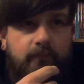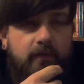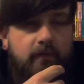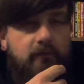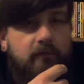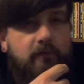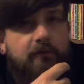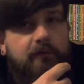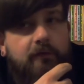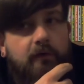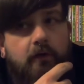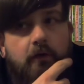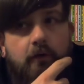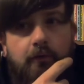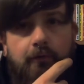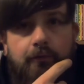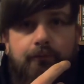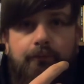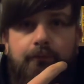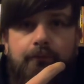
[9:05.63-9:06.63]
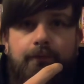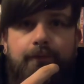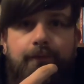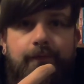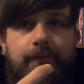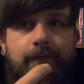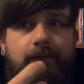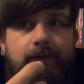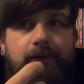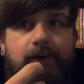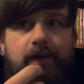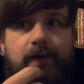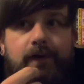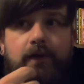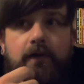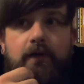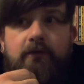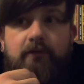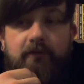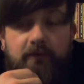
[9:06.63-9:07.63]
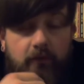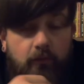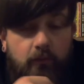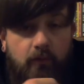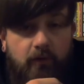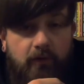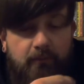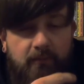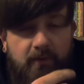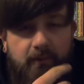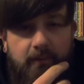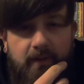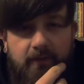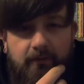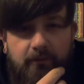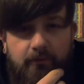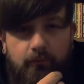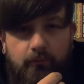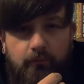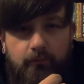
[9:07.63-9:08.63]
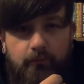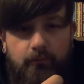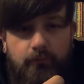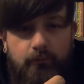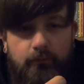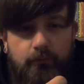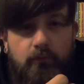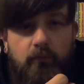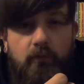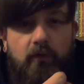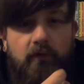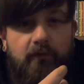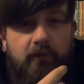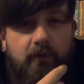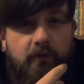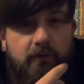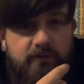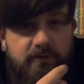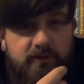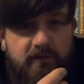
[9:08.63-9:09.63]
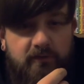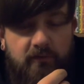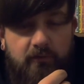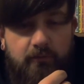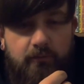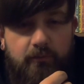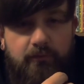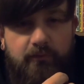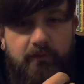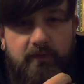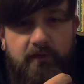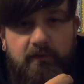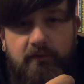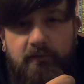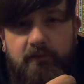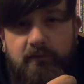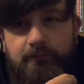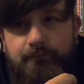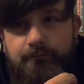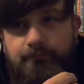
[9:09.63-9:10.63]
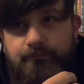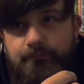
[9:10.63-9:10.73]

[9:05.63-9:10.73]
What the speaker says: So, still working my way through all the Argento movies.